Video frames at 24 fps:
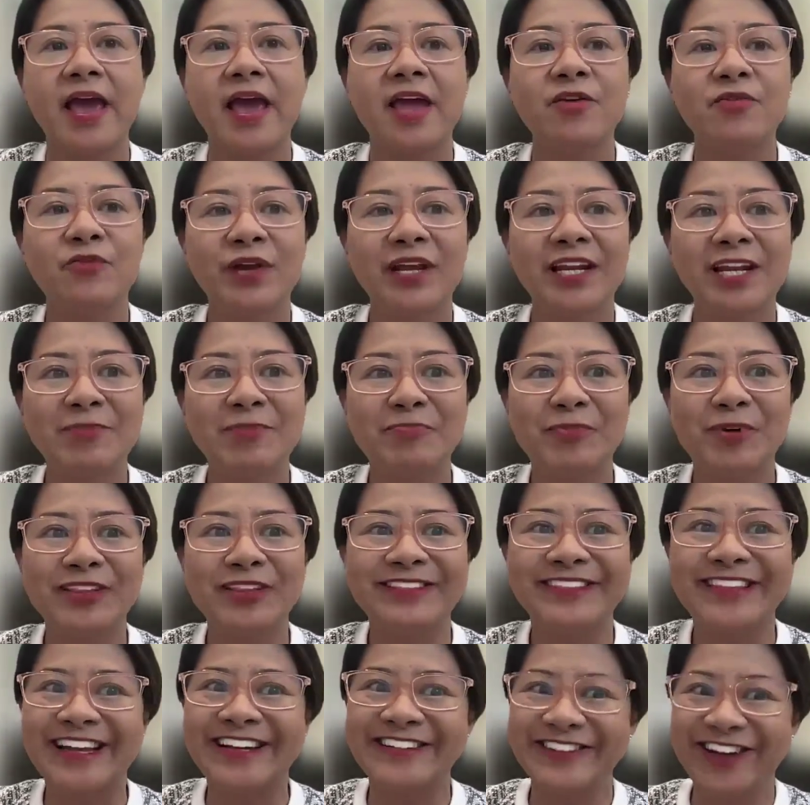and really
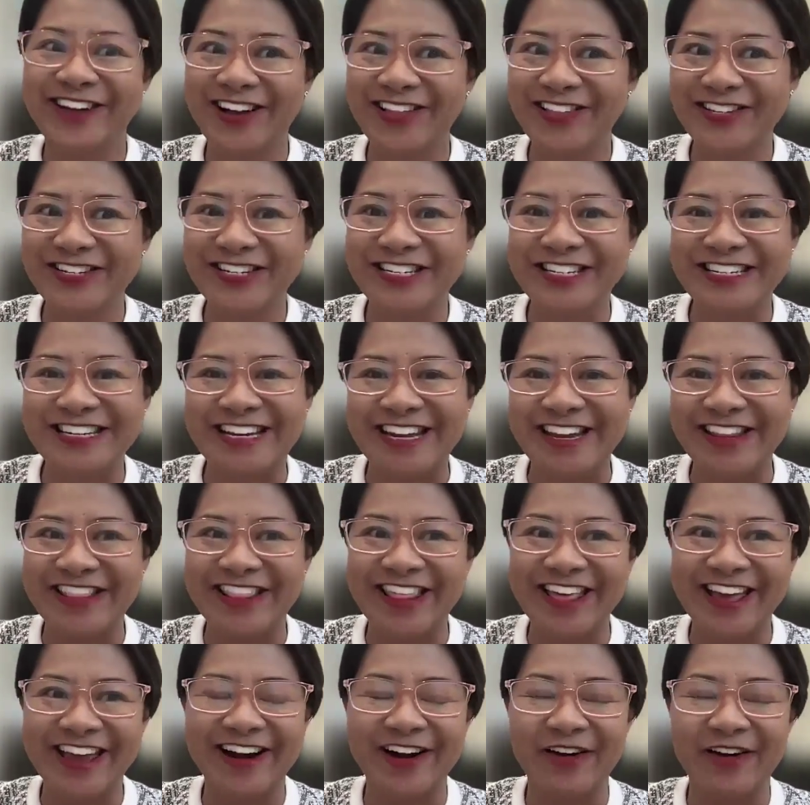put technology in
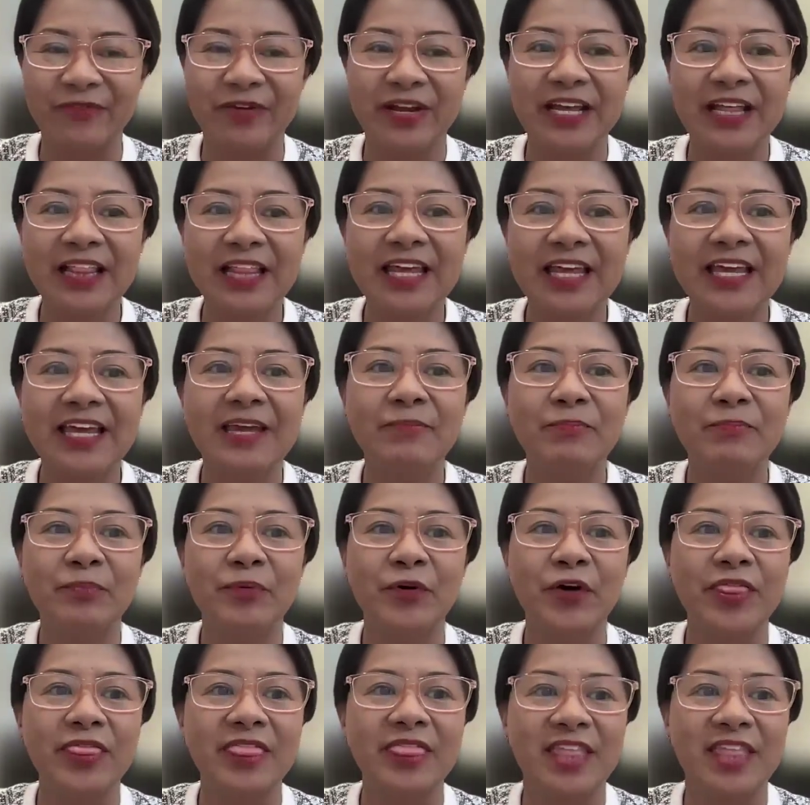there, really
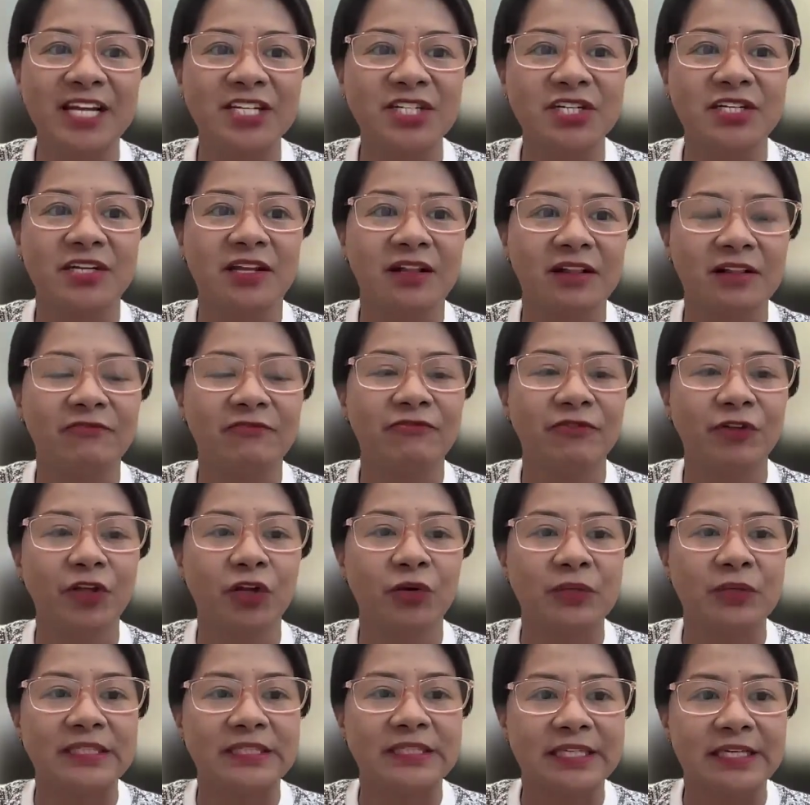put digital
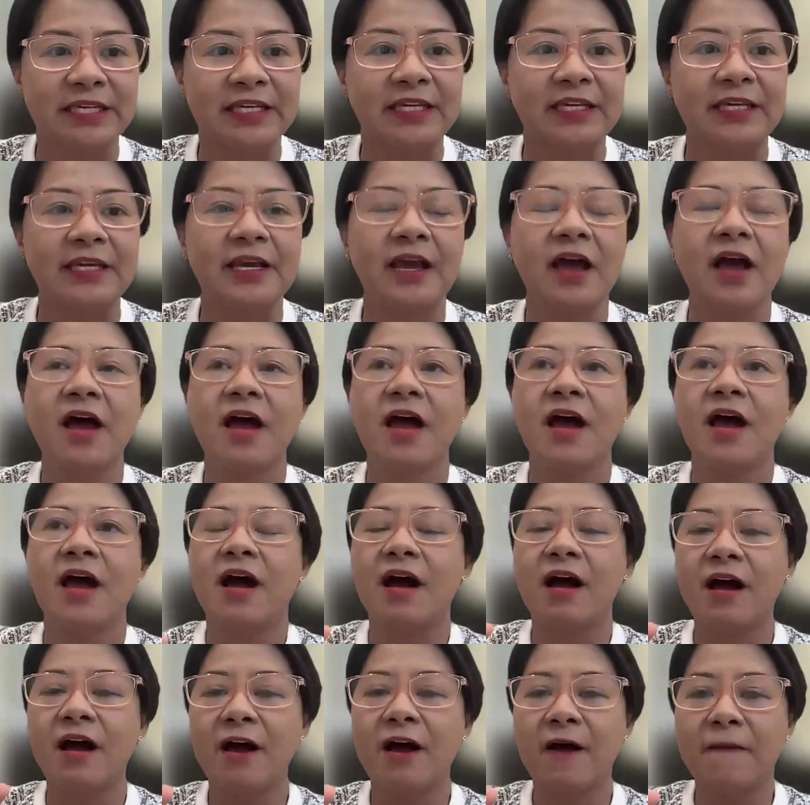fluency
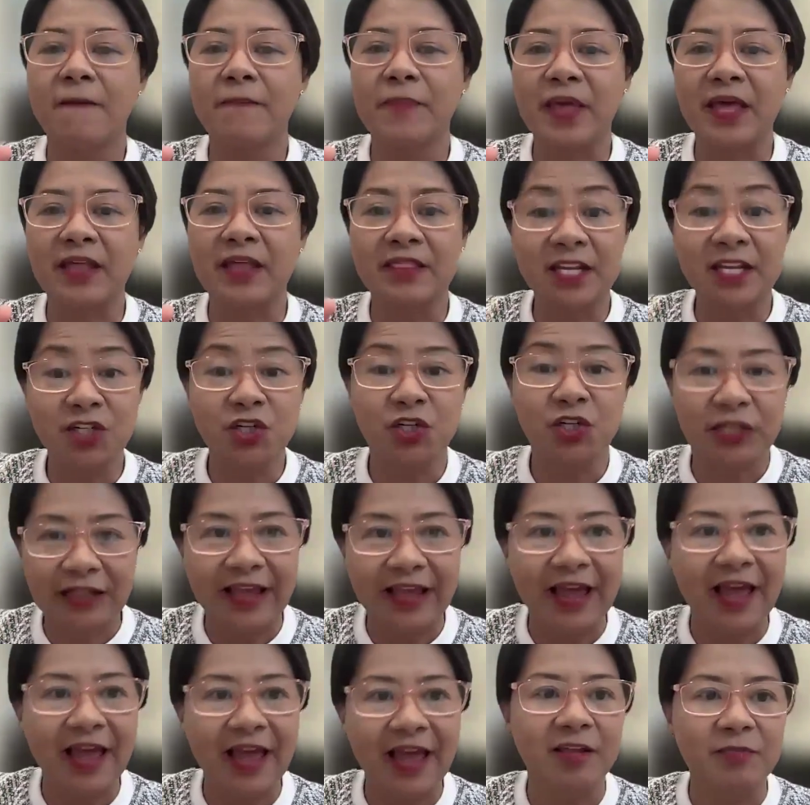and
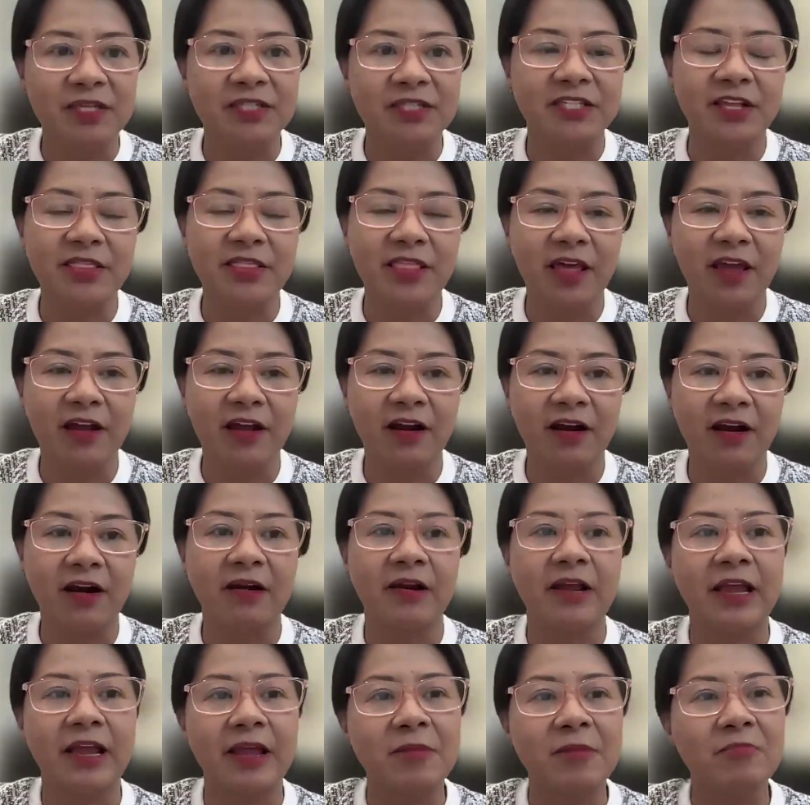digital elements in
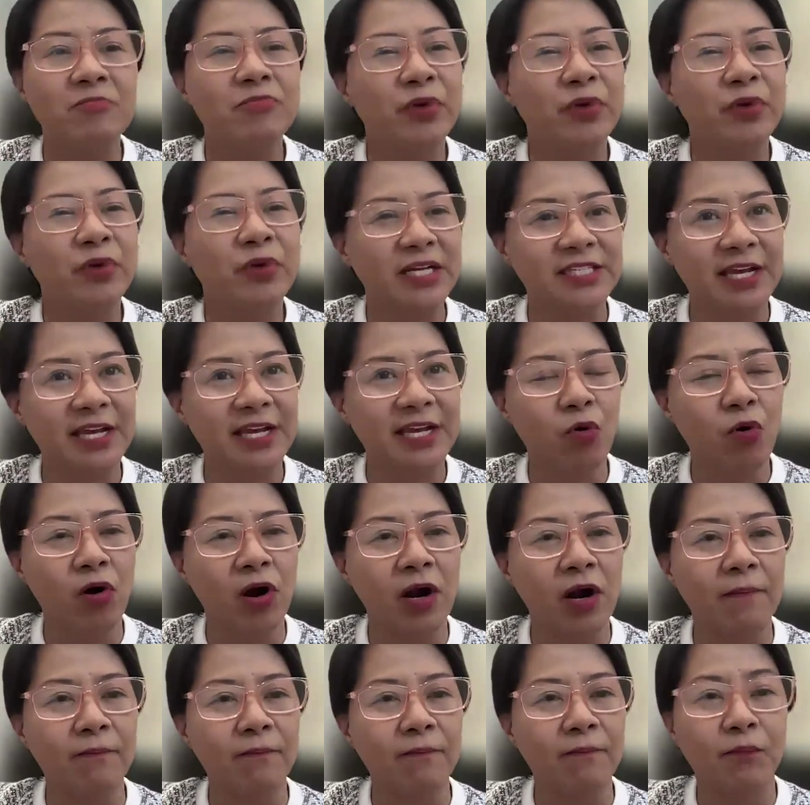there, embracing
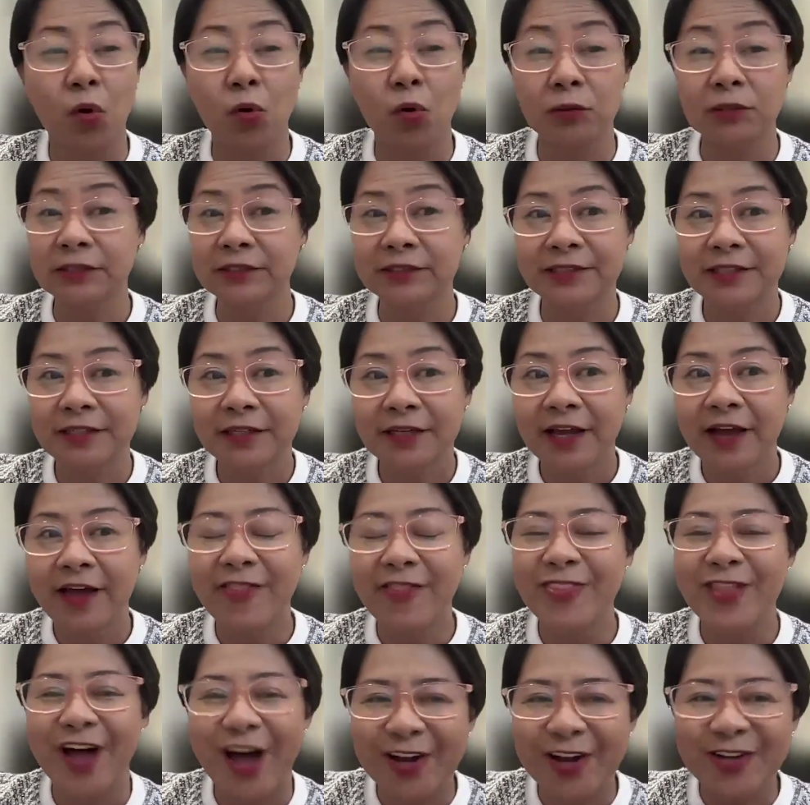more bold,
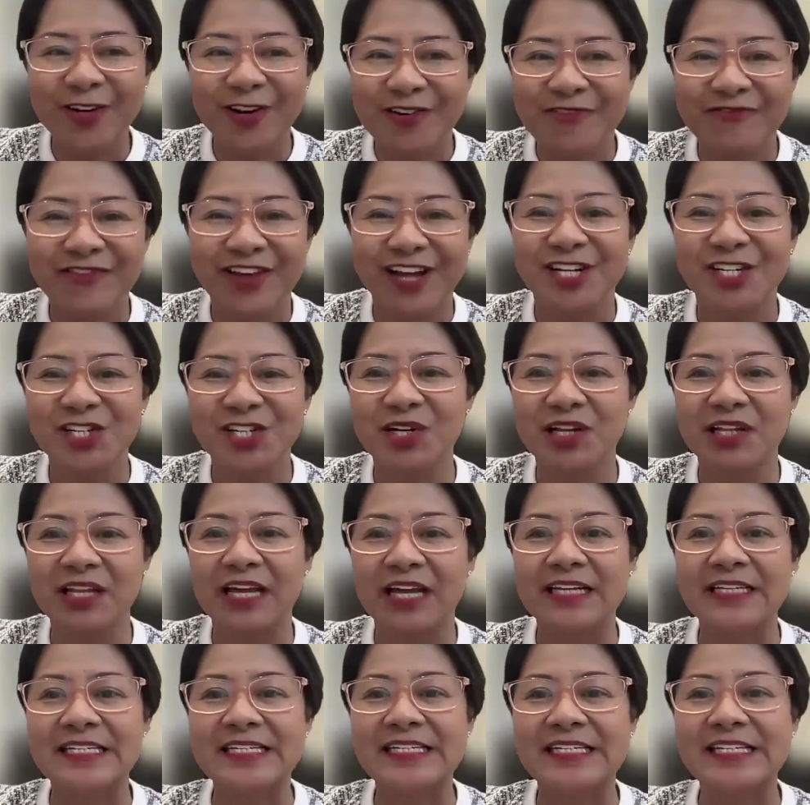non-conventional
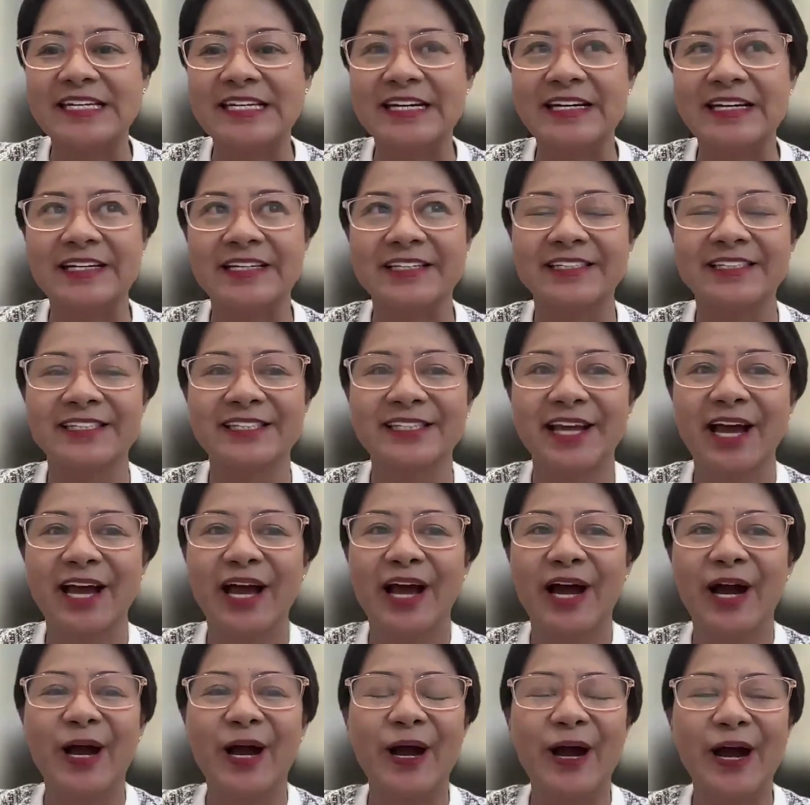ideas
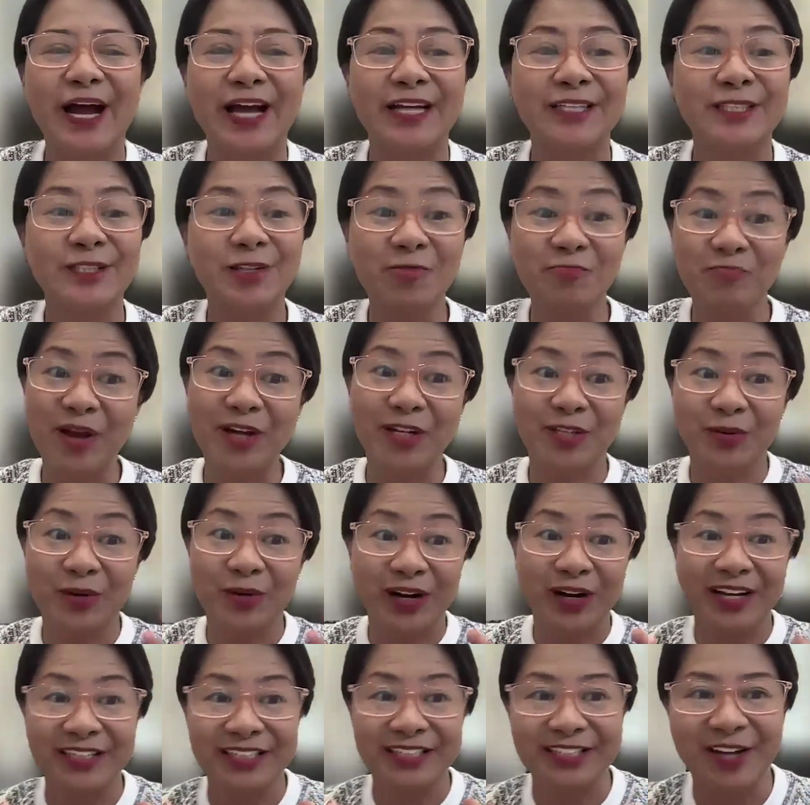as compared to
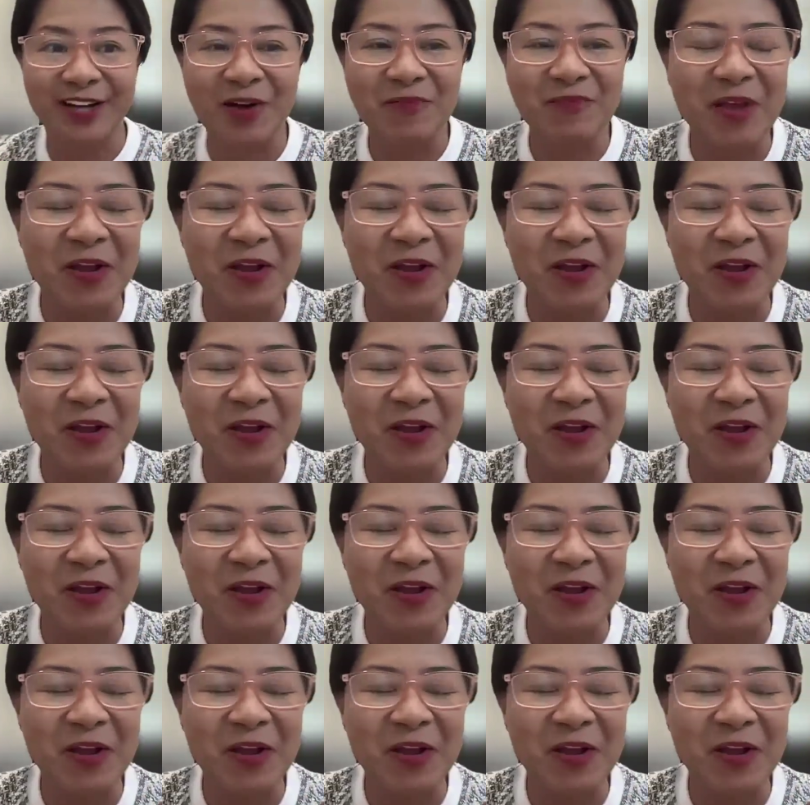us